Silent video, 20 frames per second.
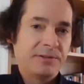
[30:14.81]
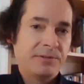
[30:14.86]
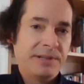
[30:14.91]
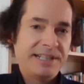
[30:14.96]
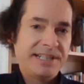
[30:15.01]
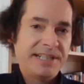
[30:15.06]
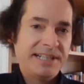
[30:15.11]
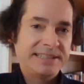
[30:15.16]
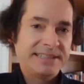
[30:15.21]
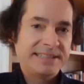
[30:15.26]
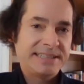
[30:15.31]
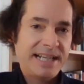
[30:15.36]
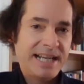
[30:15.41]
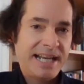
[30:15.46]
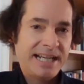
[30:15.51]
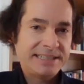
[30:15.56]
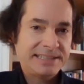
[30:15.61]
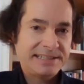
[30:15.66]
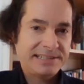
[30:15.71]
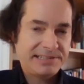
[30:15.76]
which is
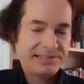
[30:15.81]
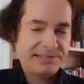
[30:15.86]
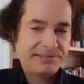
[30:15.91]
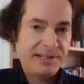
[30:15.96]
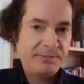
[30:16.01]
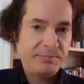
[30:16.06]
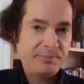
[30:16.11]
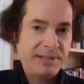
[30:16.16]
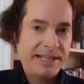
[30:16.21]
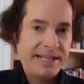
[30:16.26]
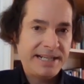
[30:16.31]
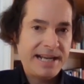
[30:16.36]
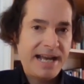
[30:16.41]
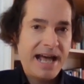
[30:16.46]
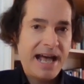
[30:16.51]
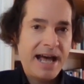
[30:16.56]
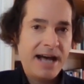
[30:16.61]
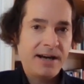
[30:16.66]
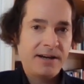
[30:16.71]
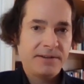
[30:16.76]
extremely
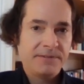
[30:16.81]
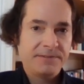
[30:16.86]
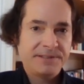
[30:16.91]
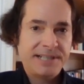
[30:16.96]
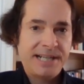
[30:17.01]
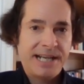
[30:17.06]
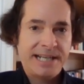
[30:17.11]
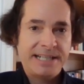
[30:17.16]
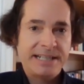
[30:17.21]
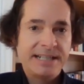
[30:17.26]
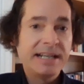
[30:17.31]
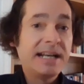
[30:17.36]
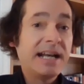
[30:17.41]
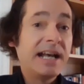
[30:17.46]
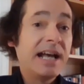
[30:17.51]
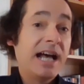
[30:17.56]
out of date.